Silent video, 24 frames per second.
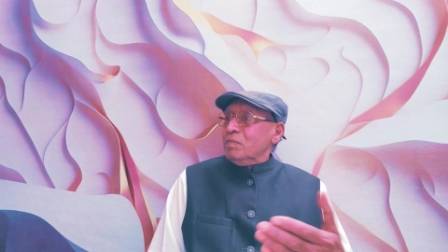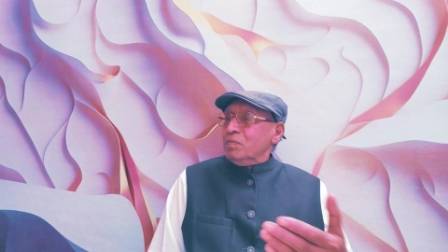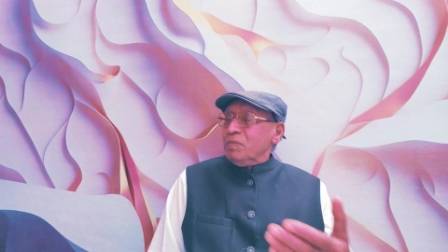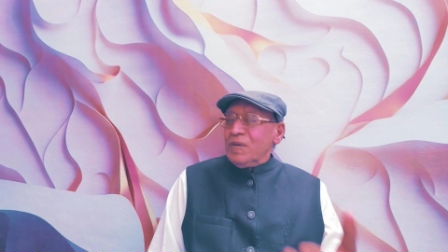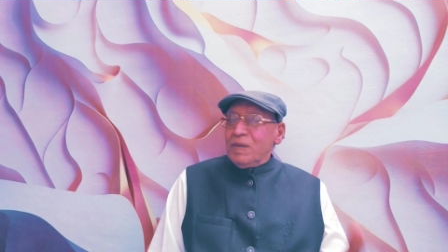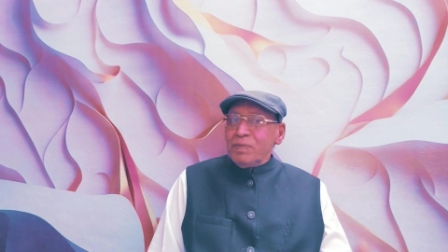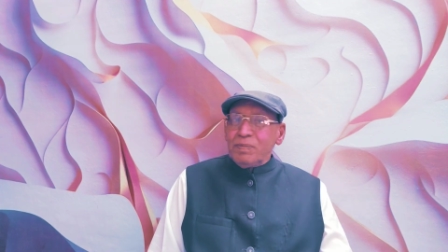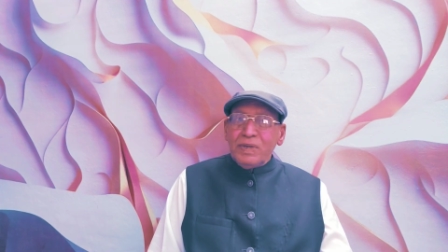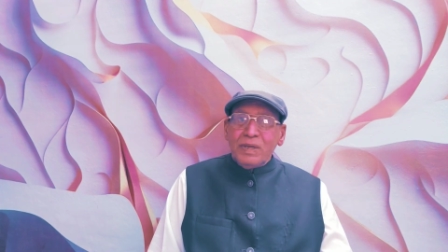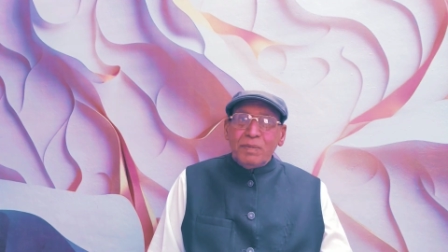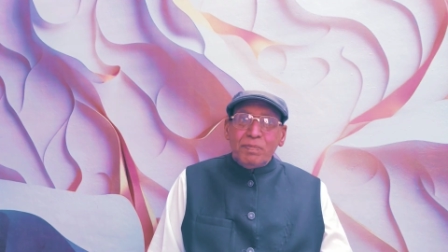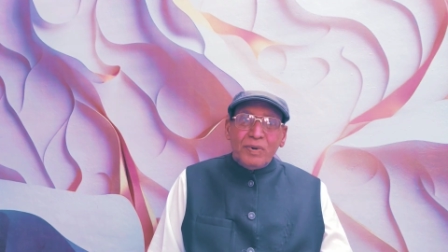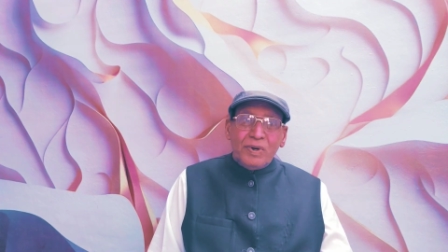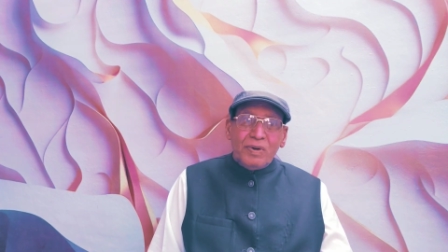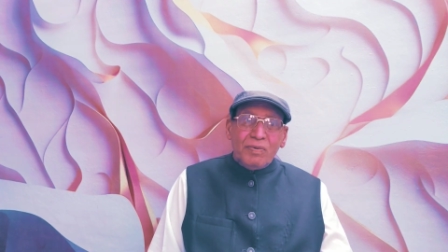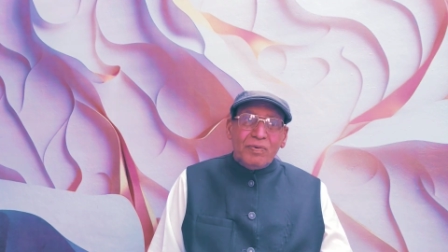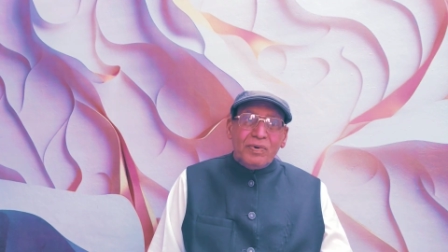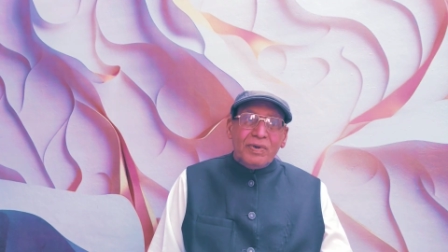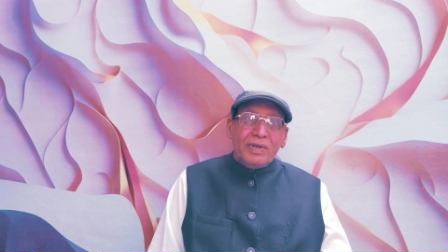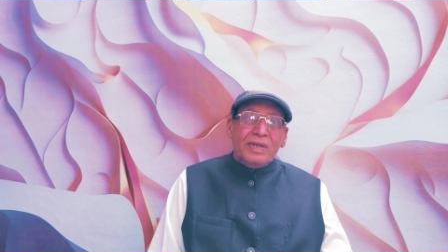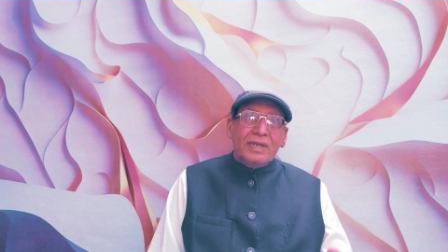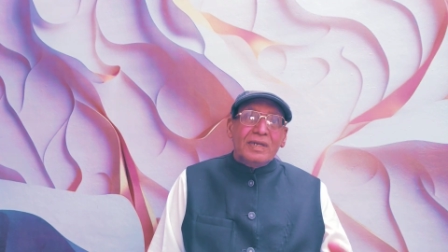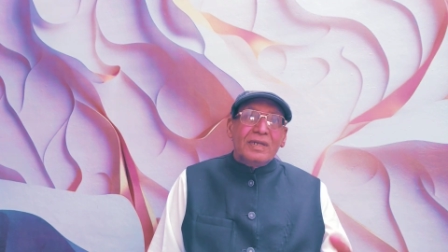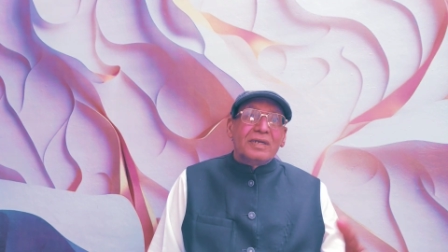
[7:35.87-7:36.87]
memory
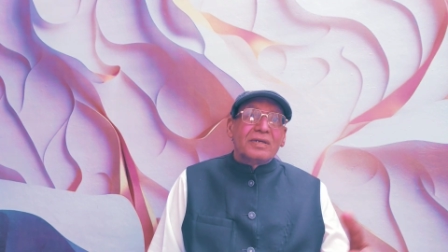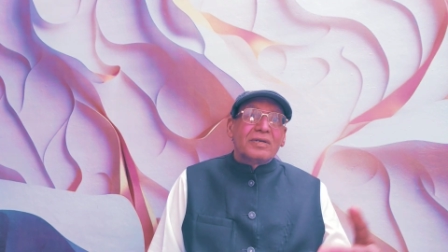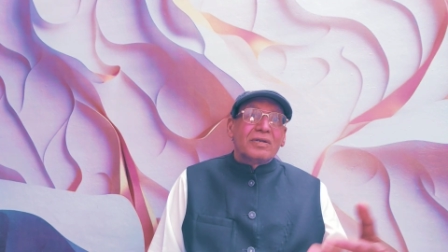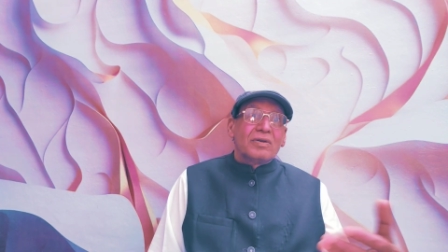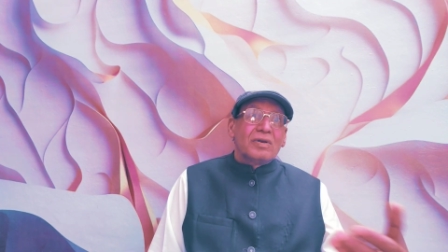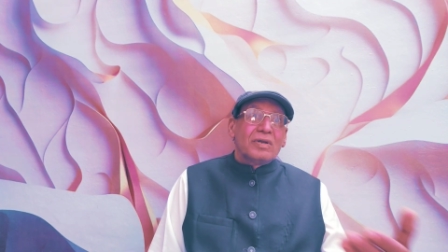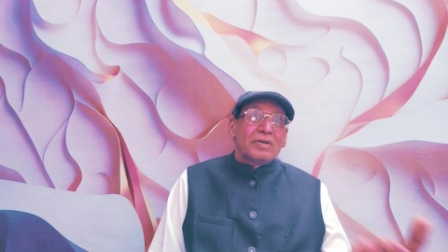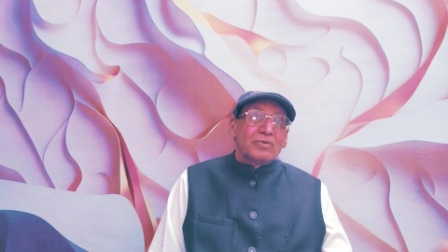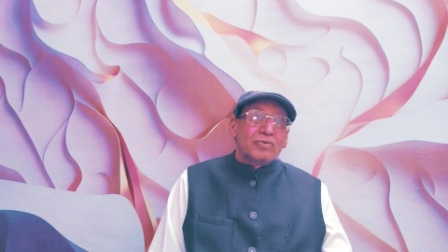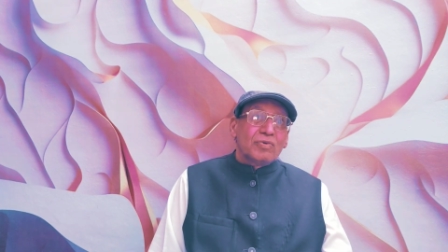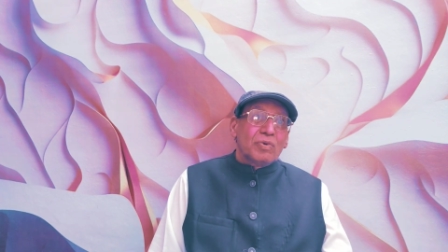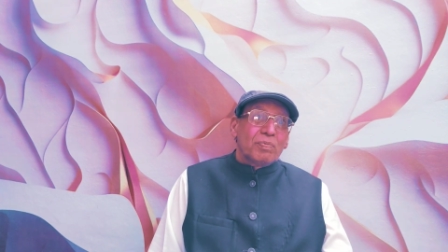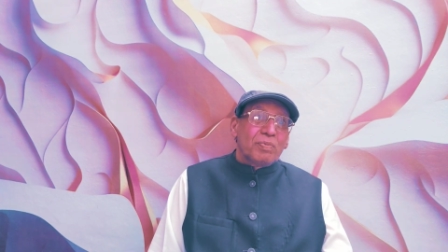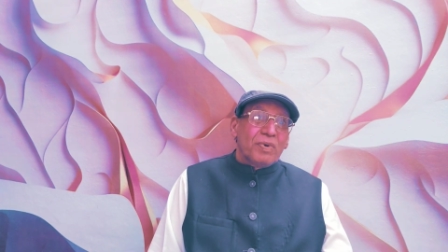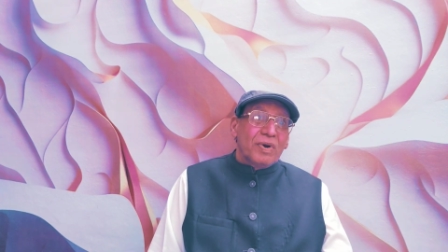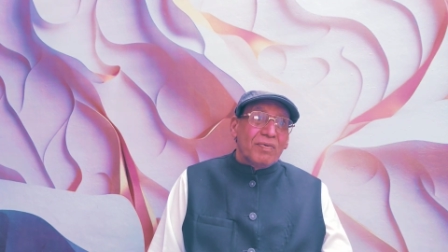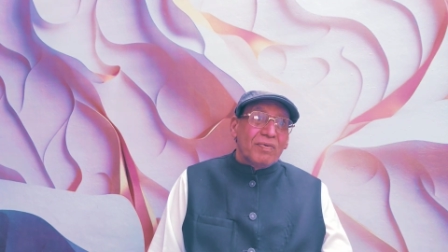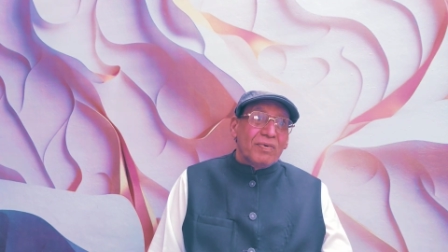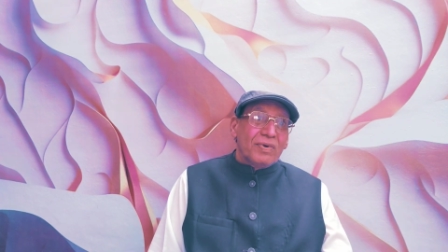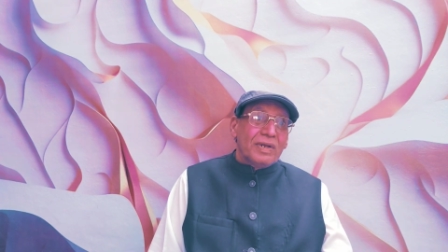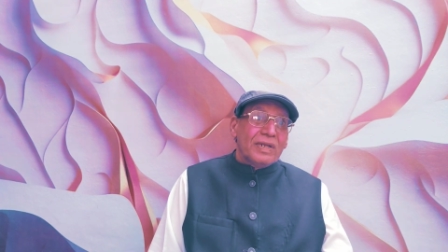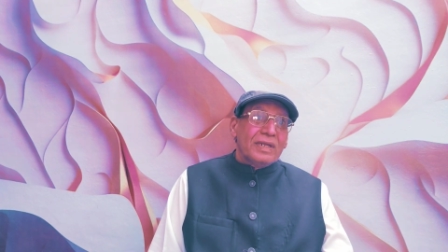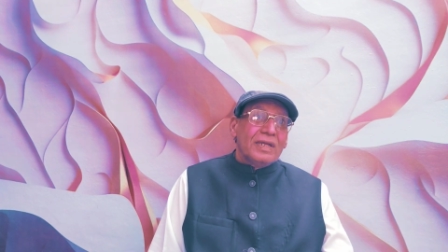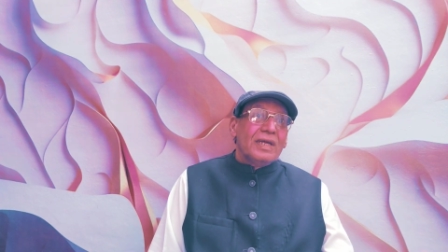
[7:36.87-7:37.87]
power, intellectual
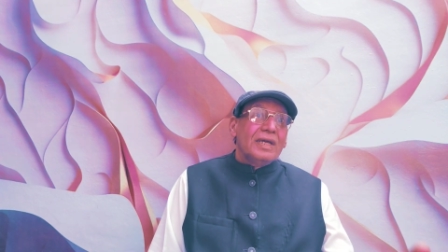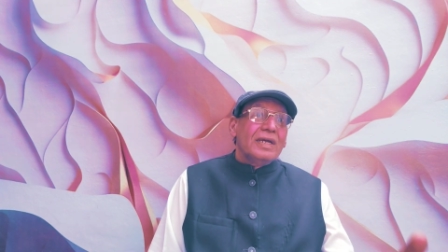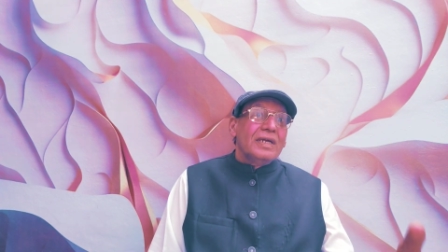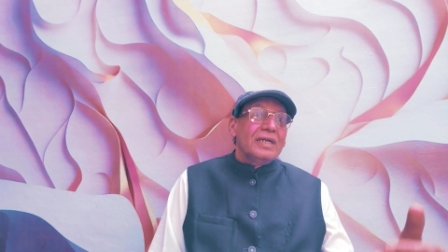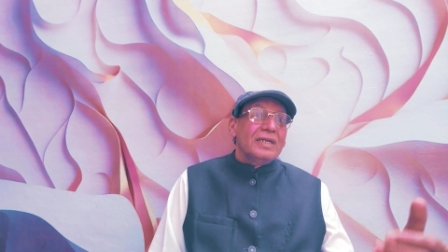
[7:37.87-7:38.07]
power,